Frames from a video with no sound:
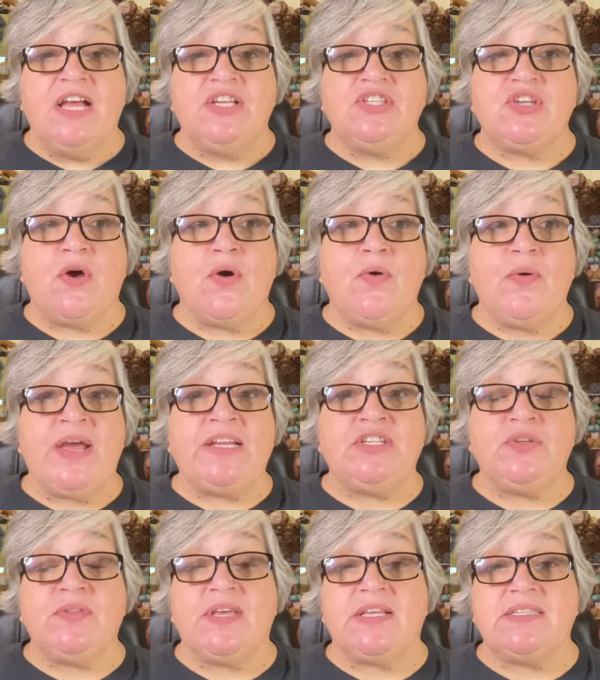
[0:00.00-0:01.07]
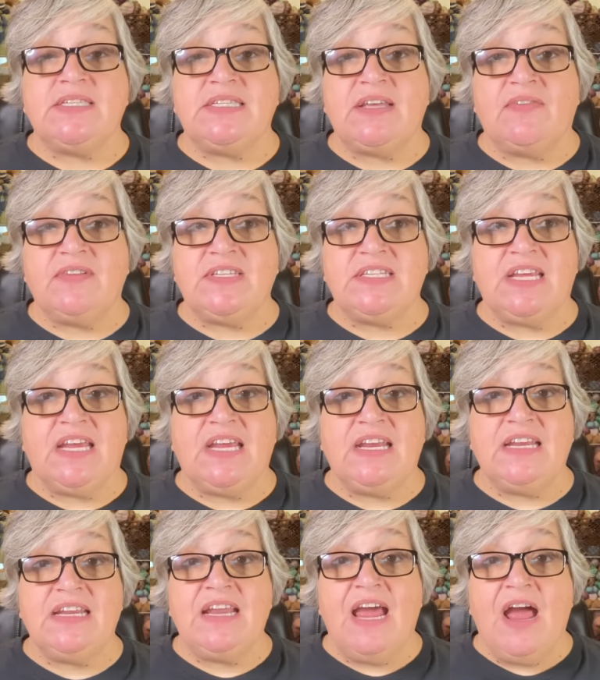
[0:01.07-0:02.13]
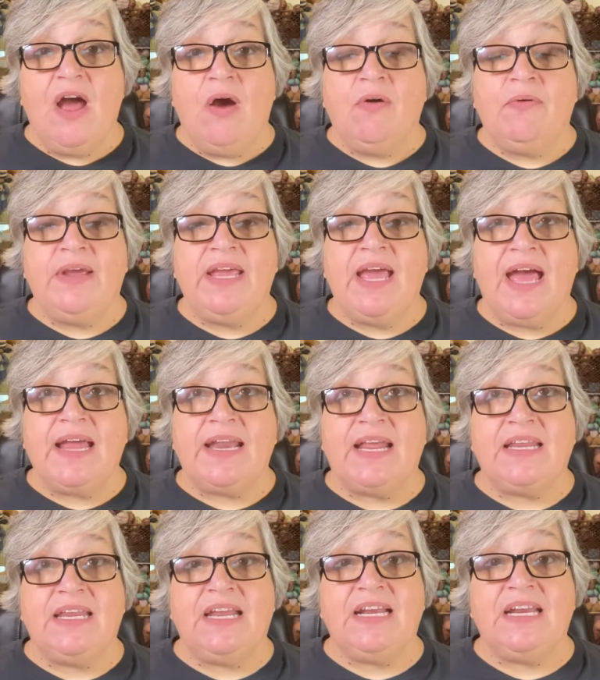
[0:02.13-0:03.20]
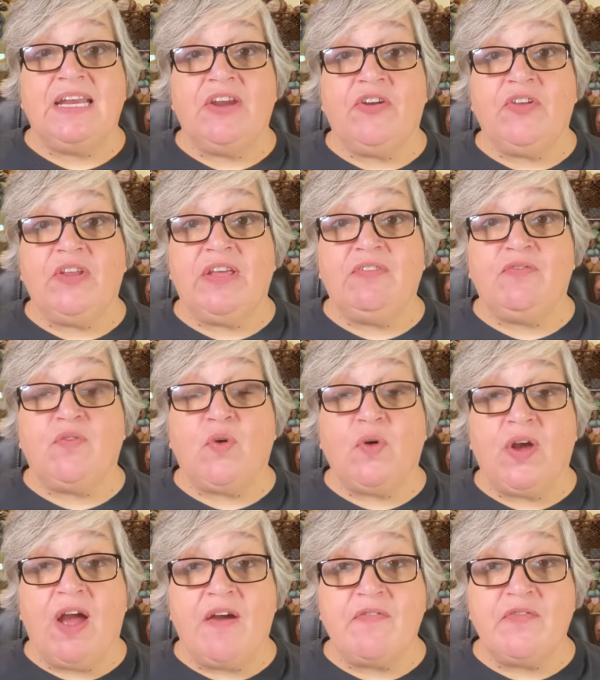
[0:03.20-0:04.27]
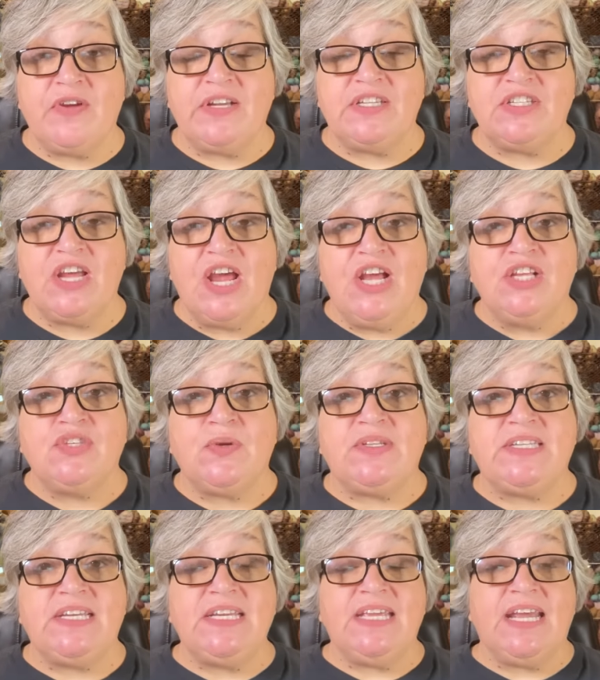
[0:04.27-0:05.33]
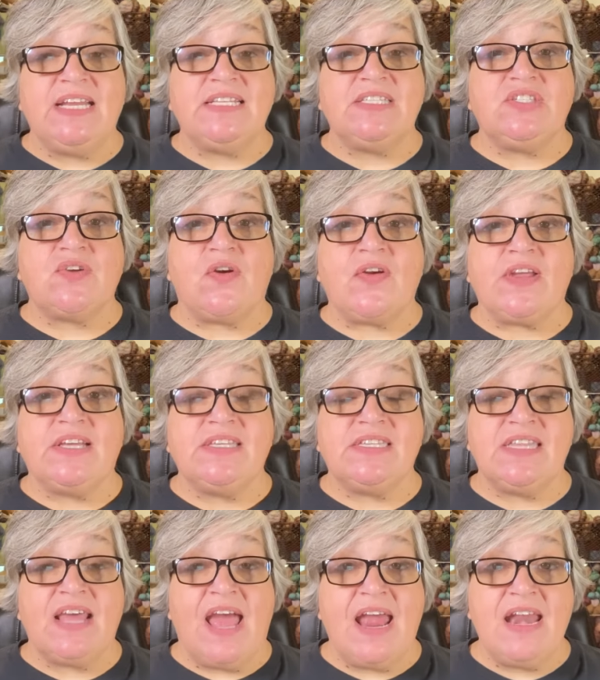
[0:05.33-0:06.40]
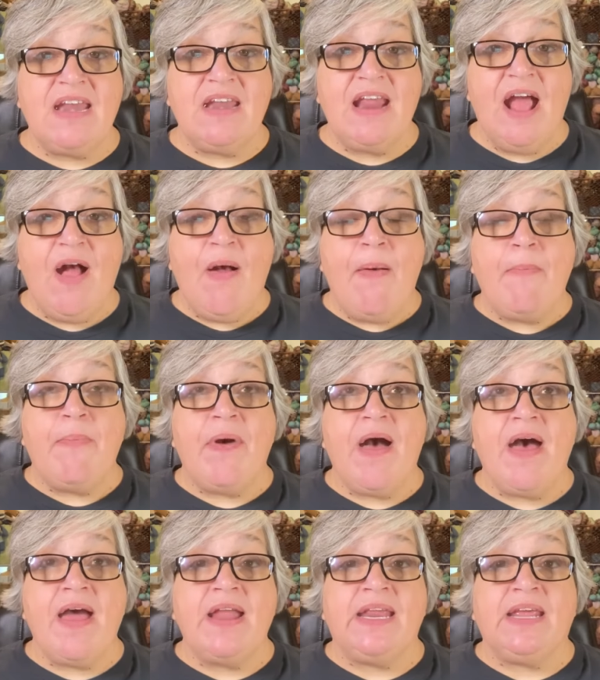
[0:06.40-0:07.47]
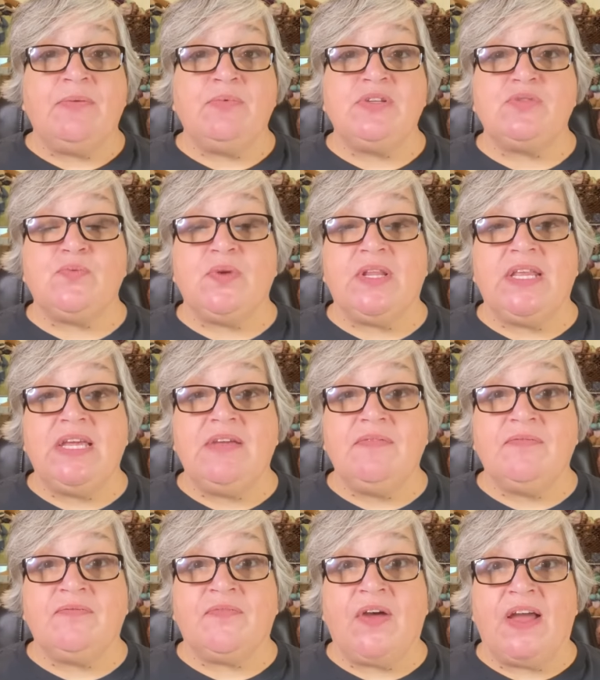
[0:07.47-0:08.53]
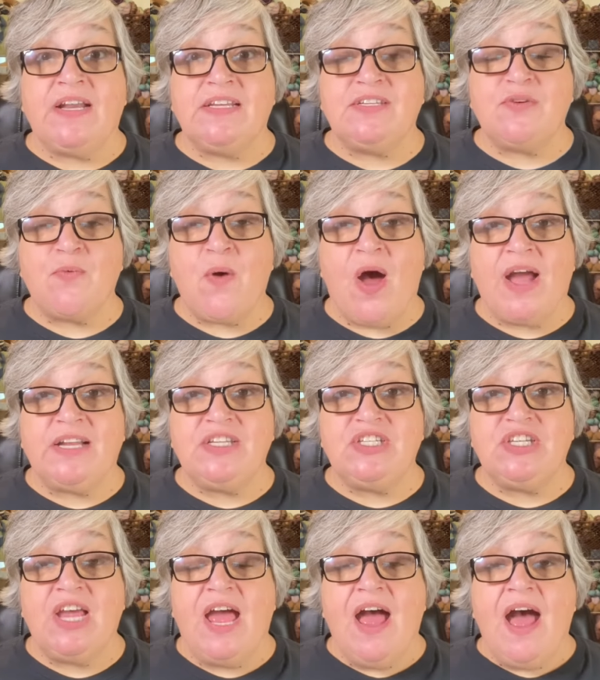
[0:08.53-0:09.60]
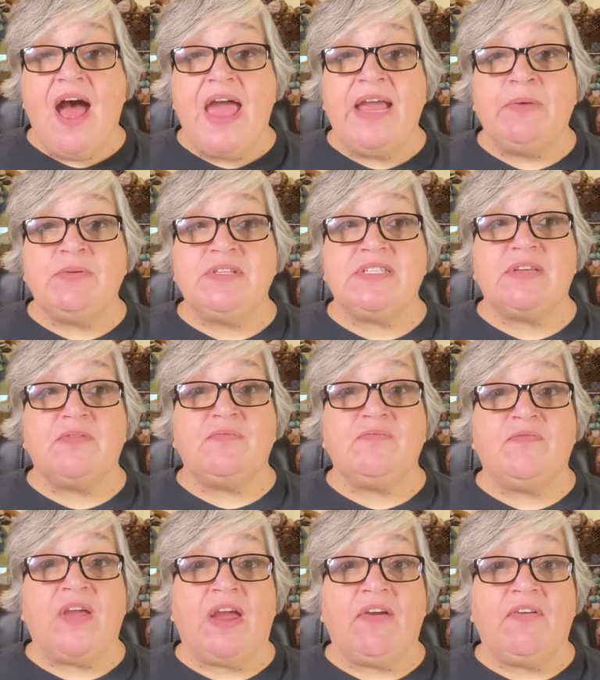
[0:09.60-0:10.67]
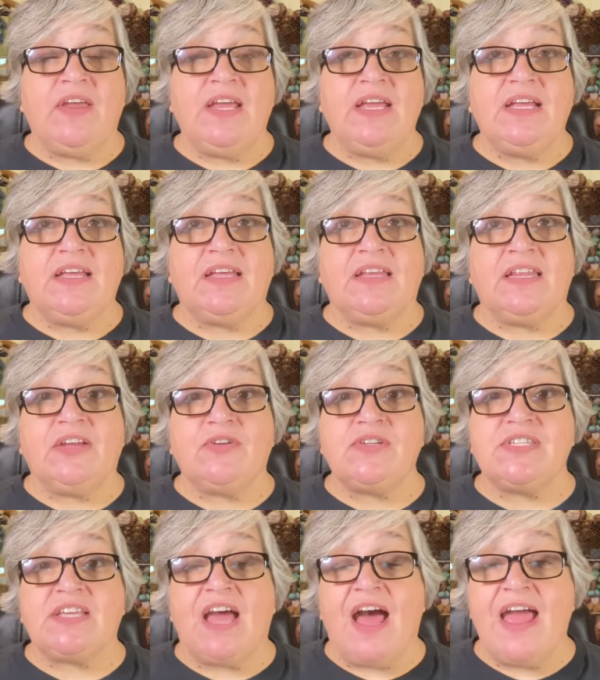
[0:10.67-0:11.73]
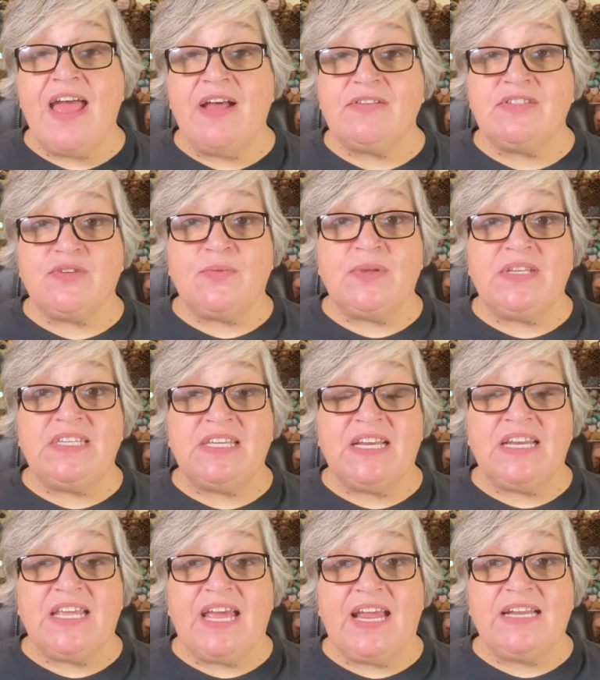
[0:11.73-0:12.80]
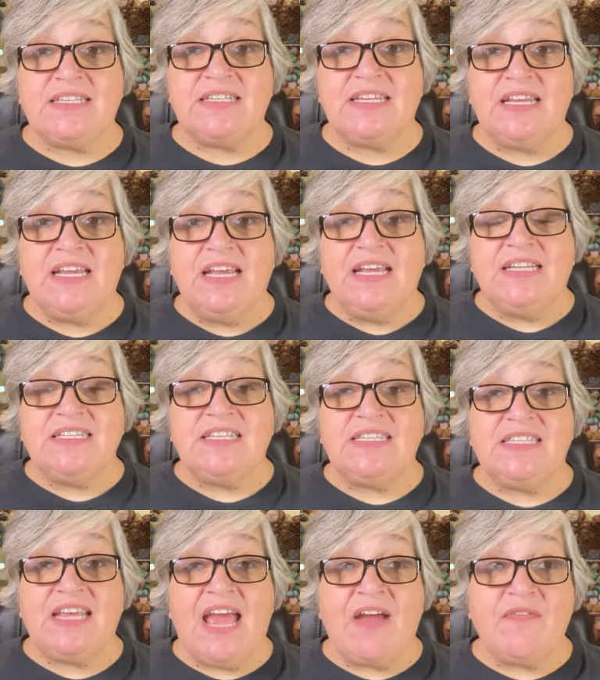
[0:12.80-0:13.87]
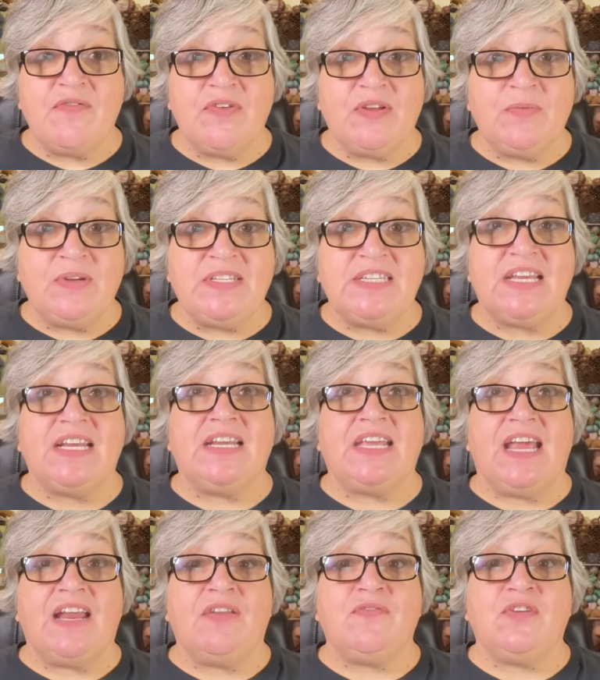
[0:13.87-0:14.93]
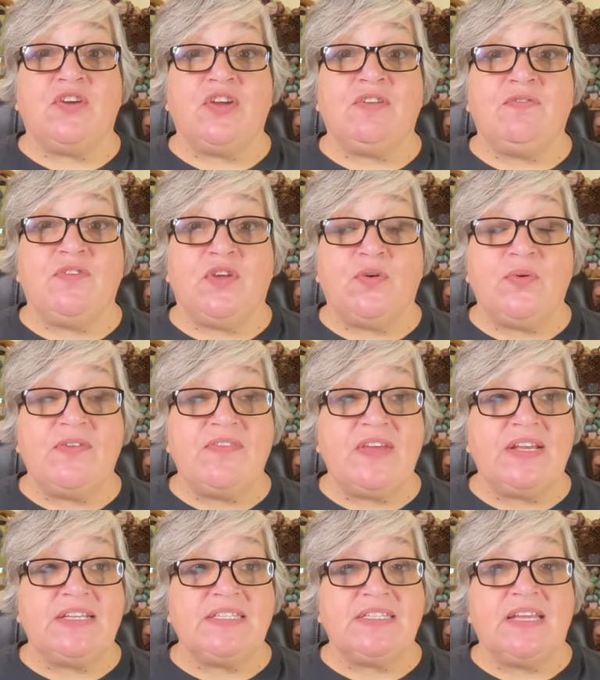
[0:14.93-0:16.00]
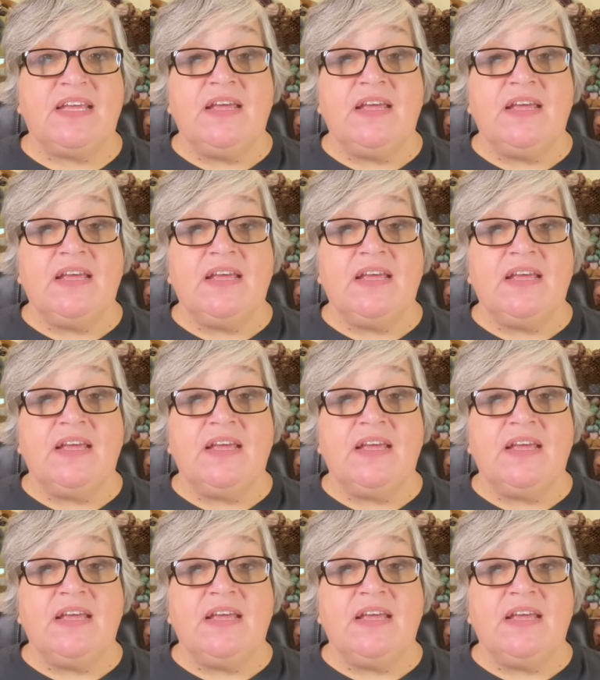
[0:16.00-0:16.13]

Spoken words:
So in 2017, we had, I think, nearly full coverage. So it didn't get as dark as then, but it was really fun to watch. It was a very clear sky out. So we did get to see we did get a good view of it.